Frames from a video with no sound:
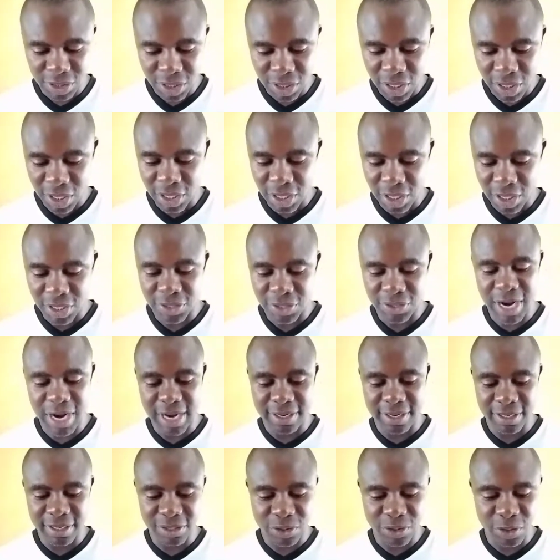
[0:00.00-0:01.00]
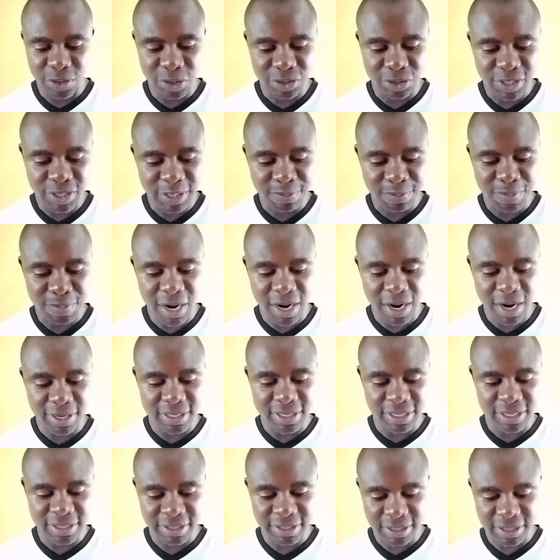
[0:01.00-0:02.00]
Dryden closely
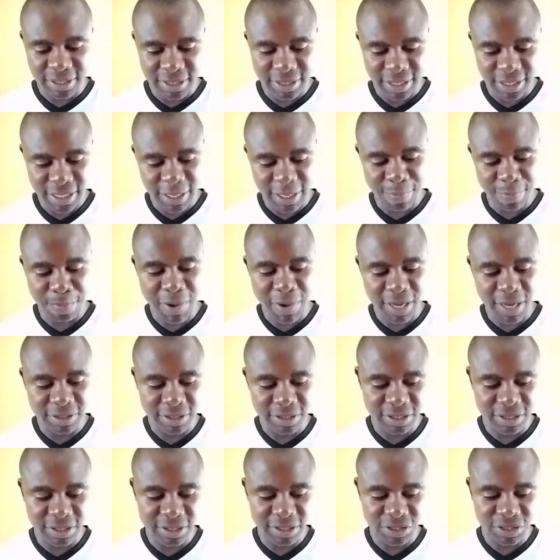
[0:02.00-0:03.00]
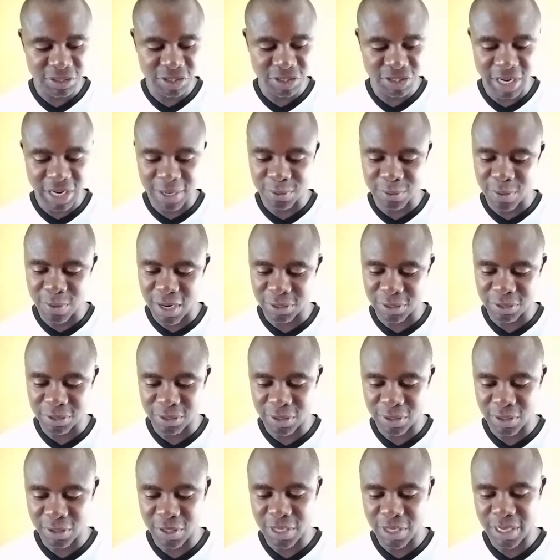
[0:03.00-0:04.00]
parodies a passage in Shadwell's
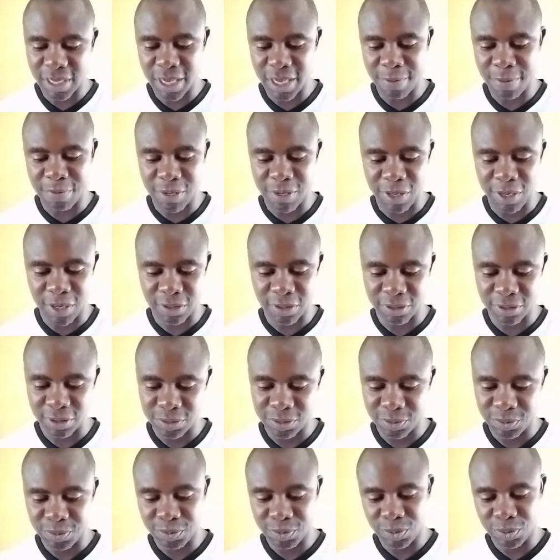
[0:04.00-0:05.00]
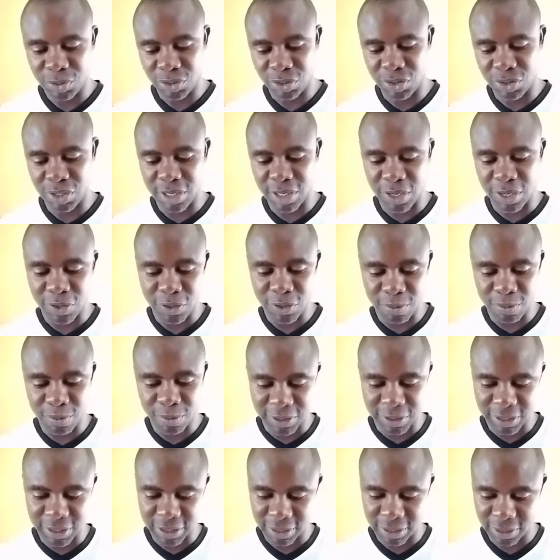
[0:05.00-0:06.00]
epilogue to the
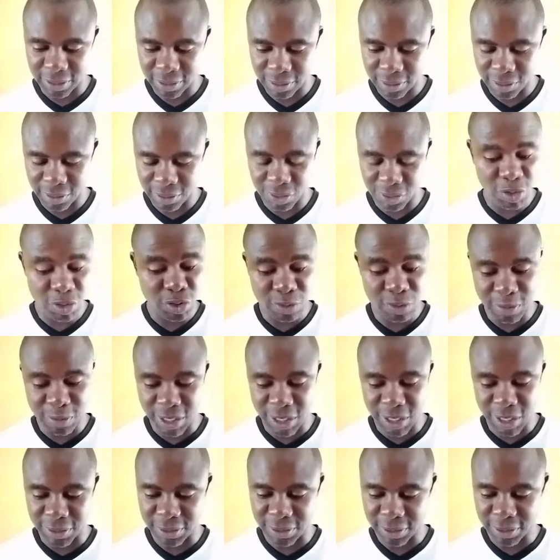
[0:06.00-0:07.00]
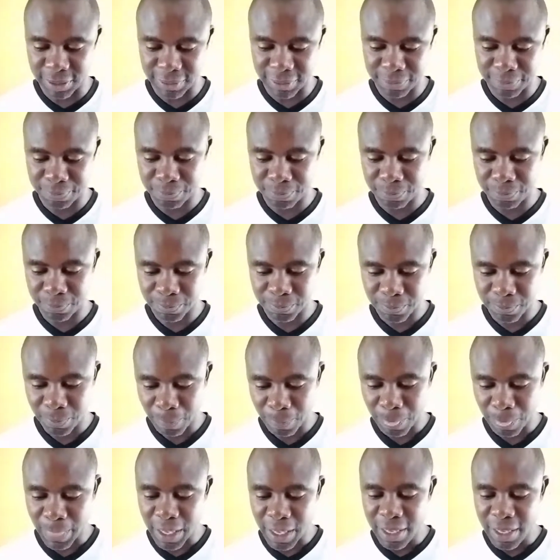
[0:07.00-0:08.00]
humorist.
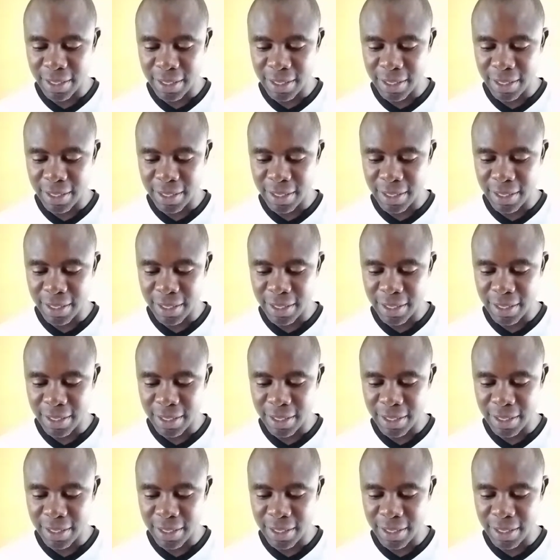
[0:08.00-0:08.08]
Then